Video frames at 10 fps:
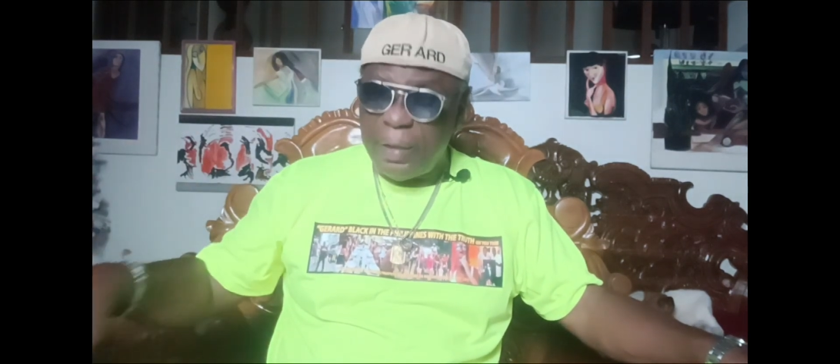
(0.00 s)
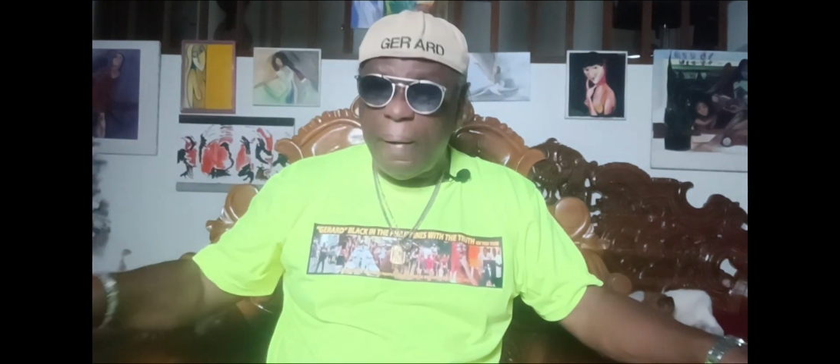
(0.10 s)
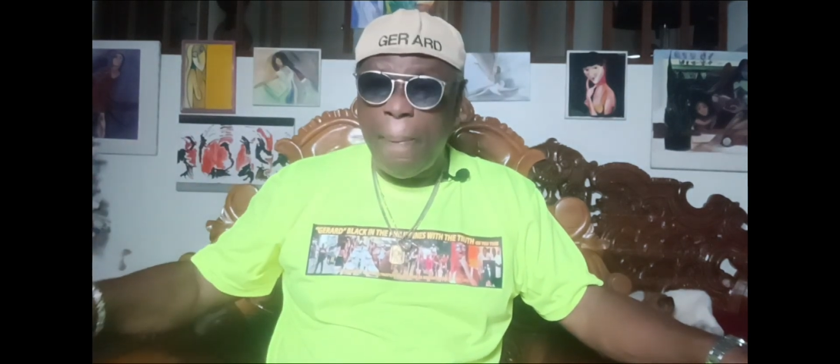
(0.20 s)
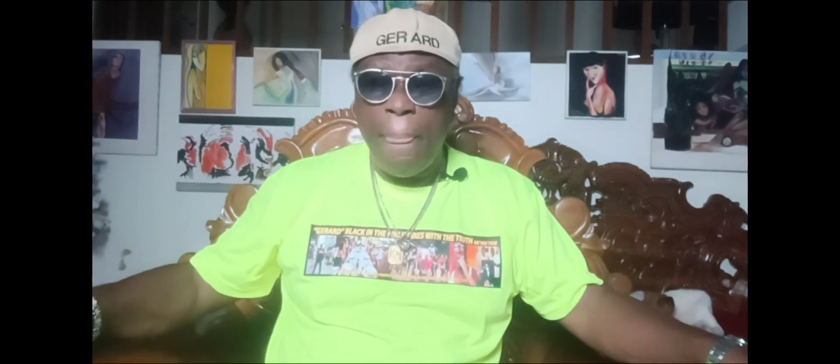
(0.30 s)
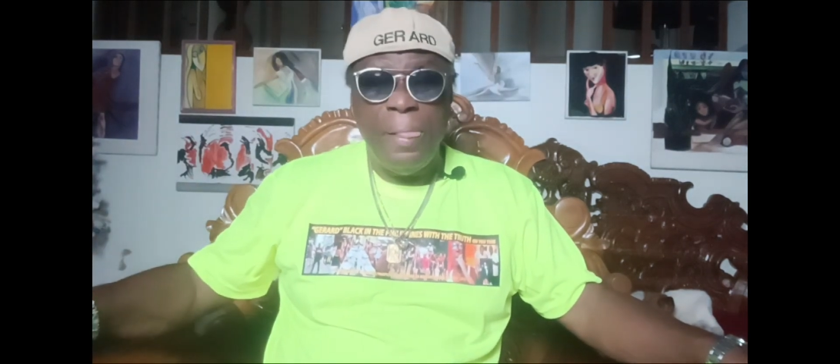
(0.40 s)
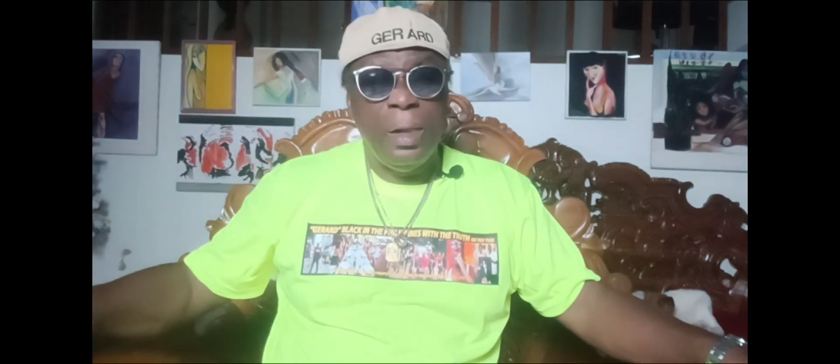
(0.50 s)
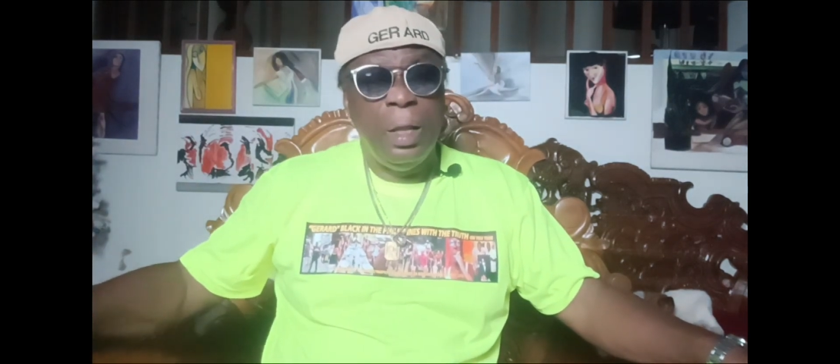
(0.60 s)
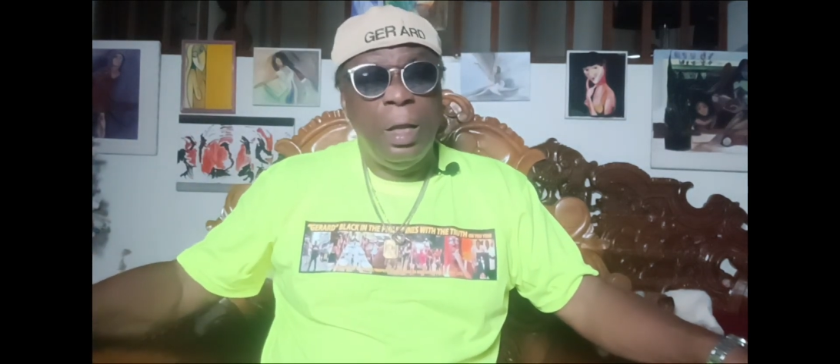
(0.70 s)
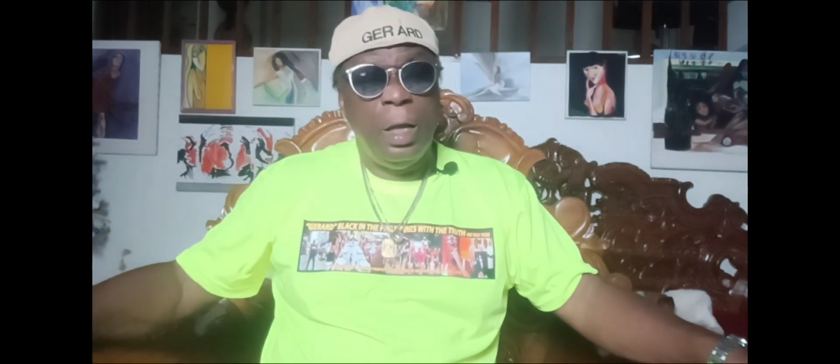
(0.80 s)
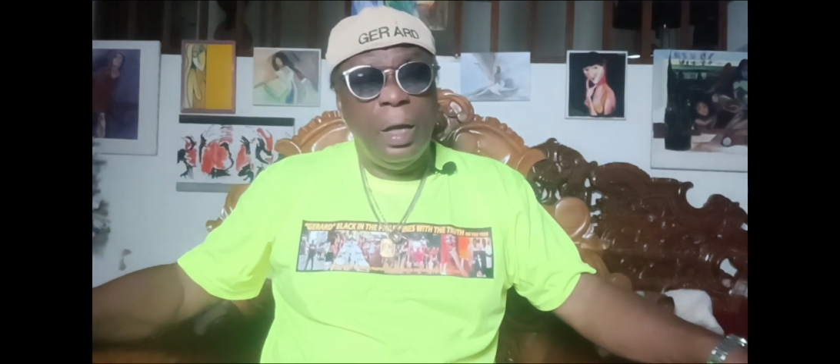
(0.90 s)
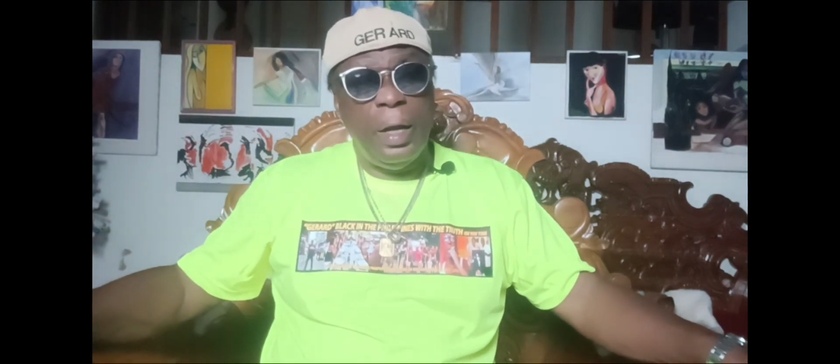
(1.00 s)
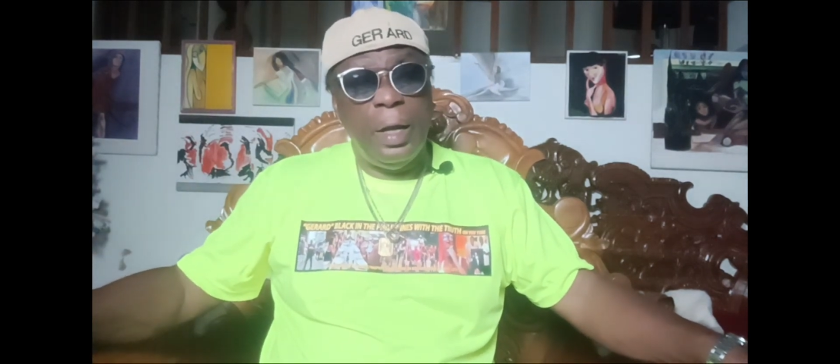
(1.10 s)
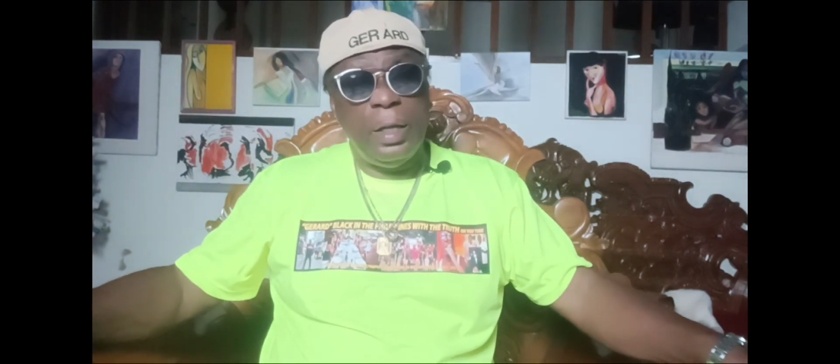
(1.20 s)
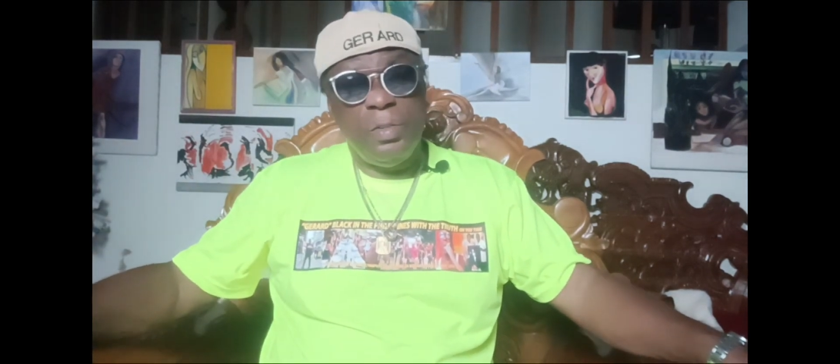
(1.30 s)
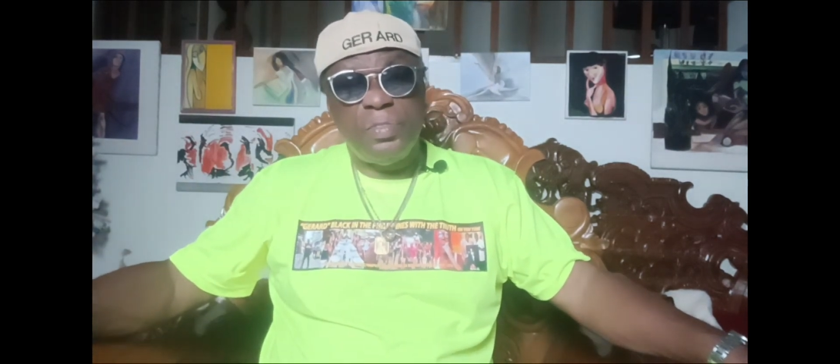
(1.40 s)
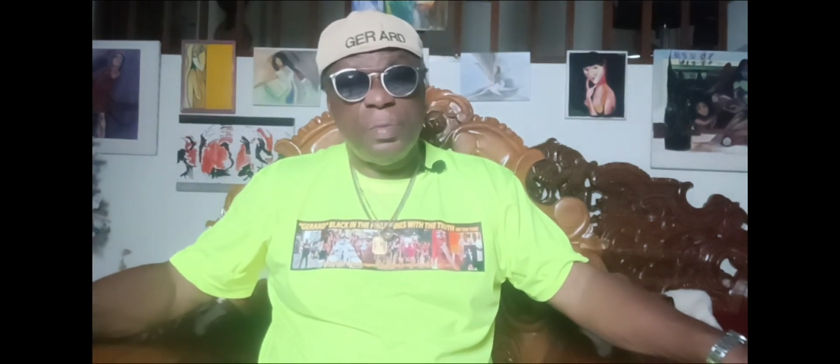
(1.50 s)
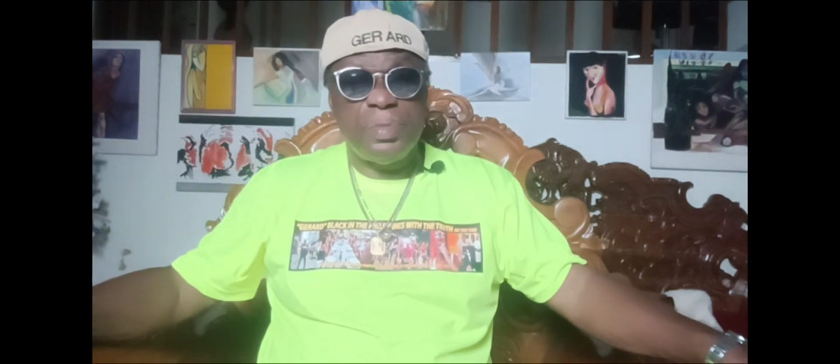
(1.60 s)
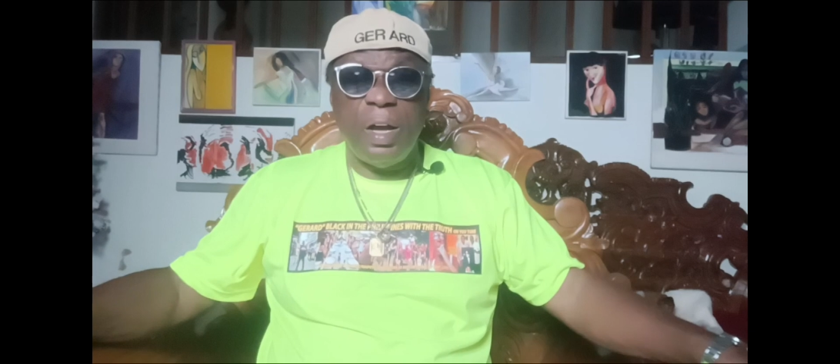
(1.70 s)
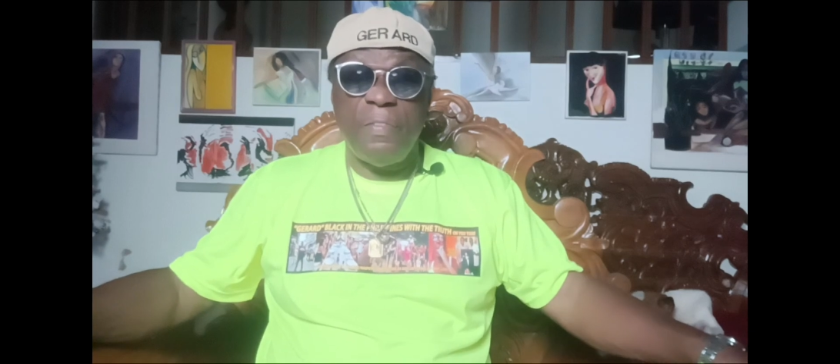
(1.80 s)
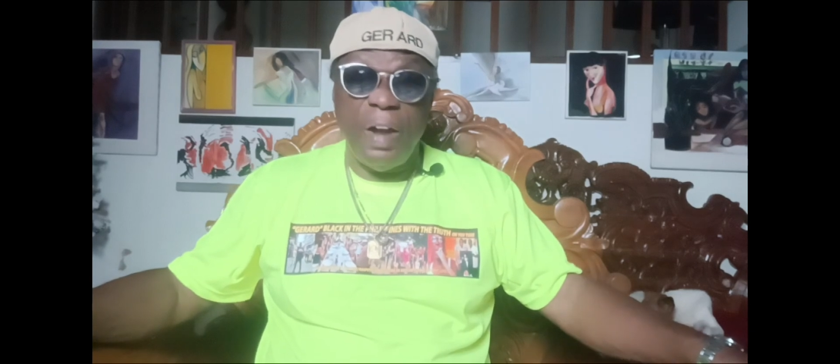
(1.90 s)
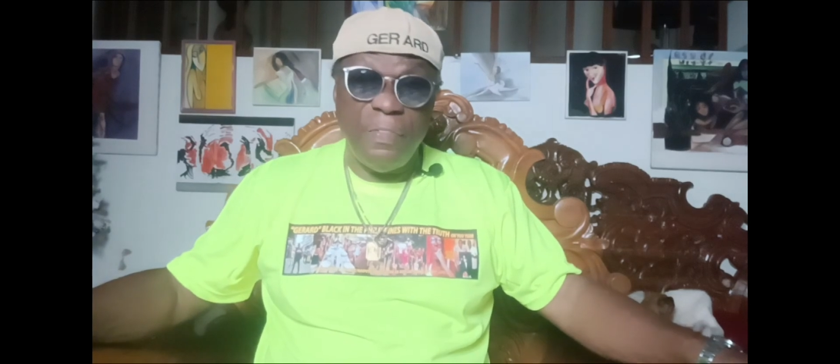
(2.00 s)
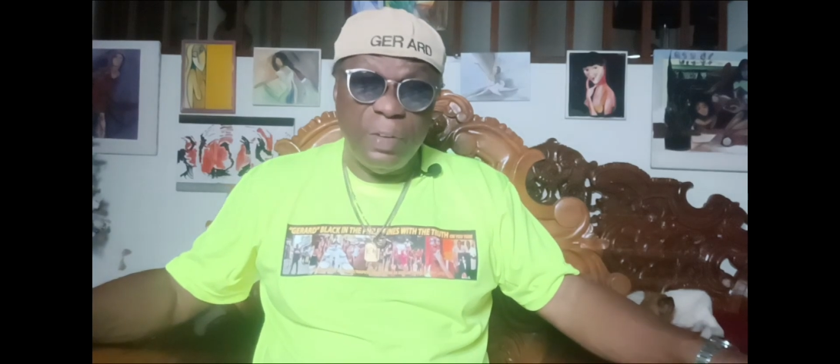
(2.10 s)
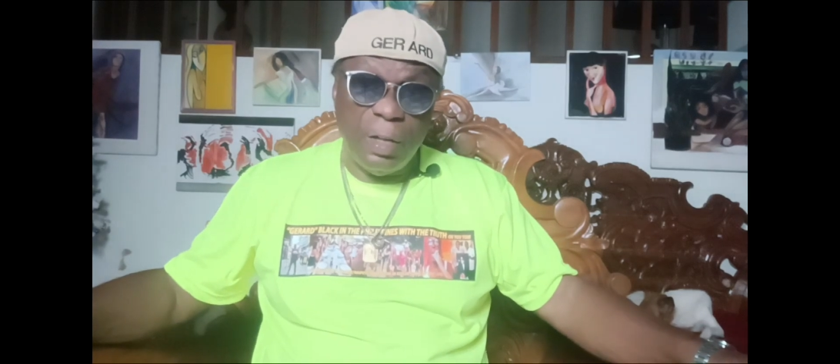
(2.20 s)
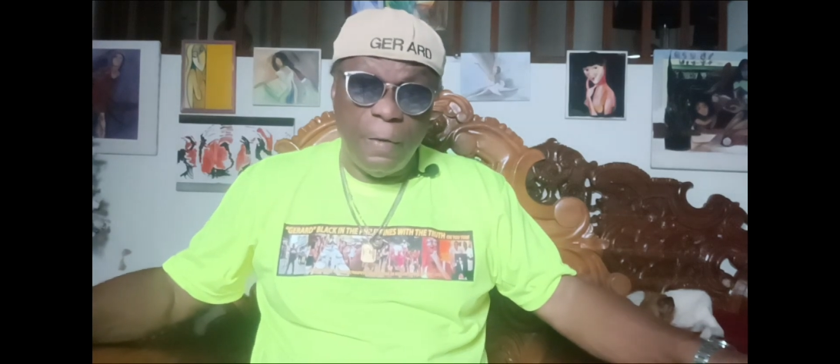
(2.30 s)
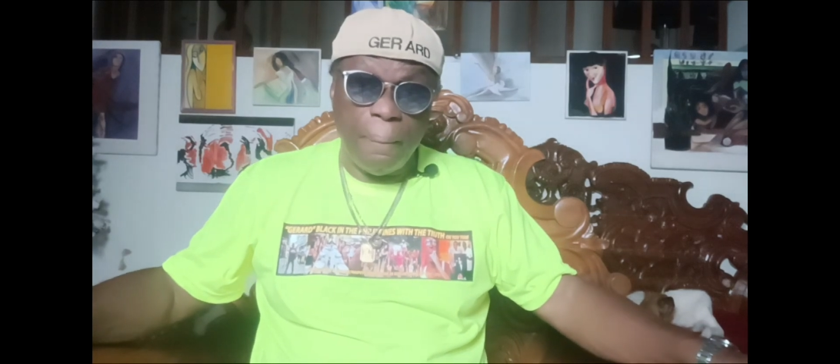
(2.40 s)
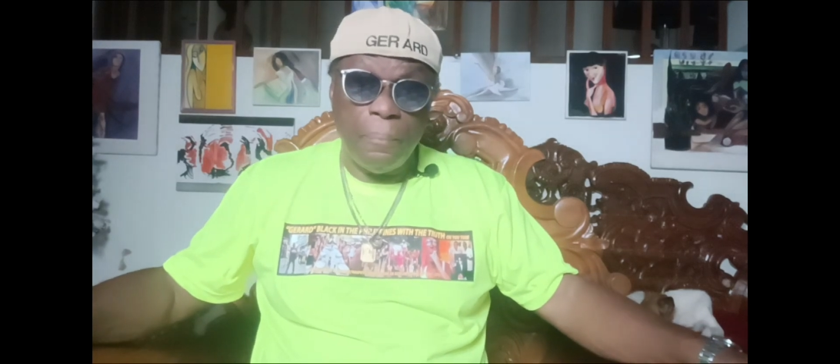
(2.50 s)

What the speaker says: that, and he was from South Africa.